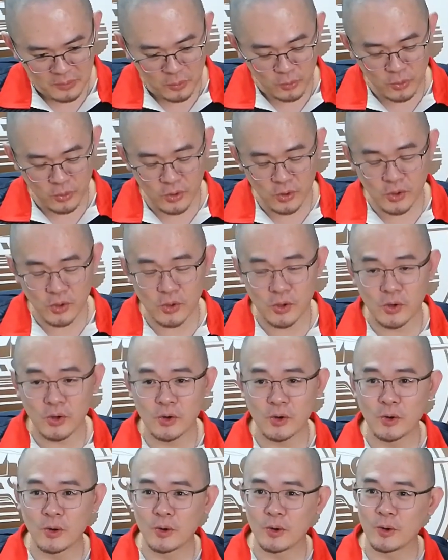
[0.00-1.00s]

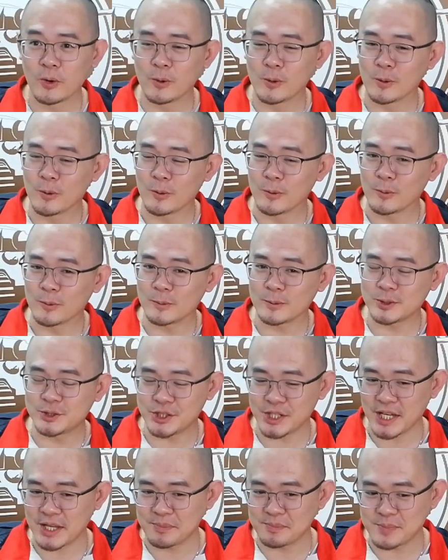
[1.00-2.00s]
Ooh,
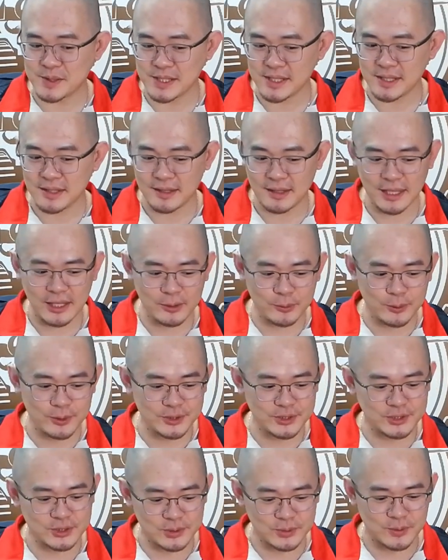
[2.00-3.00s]
G and B
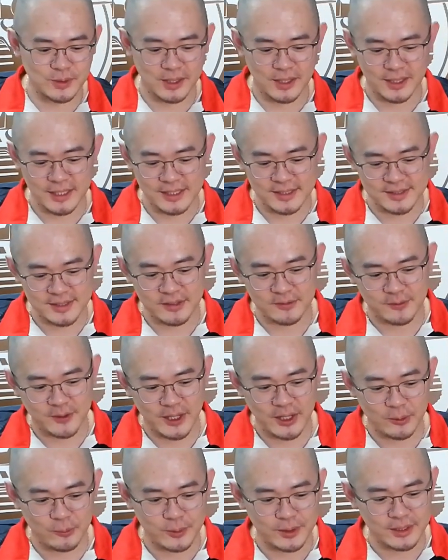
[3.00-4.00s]
equals to instant
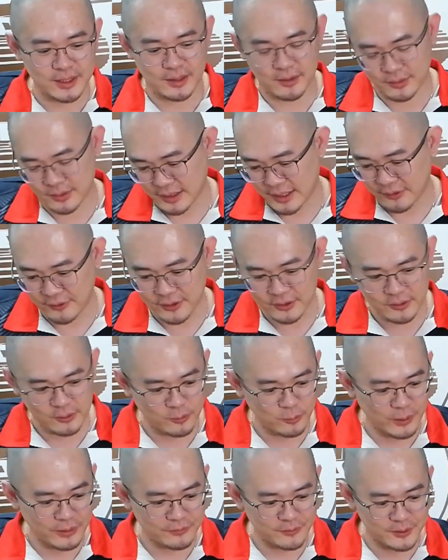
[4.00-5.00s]
fire without having
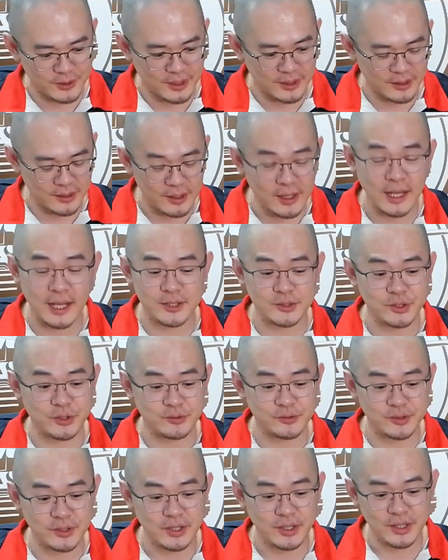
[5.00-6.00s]
to wait for the S-off.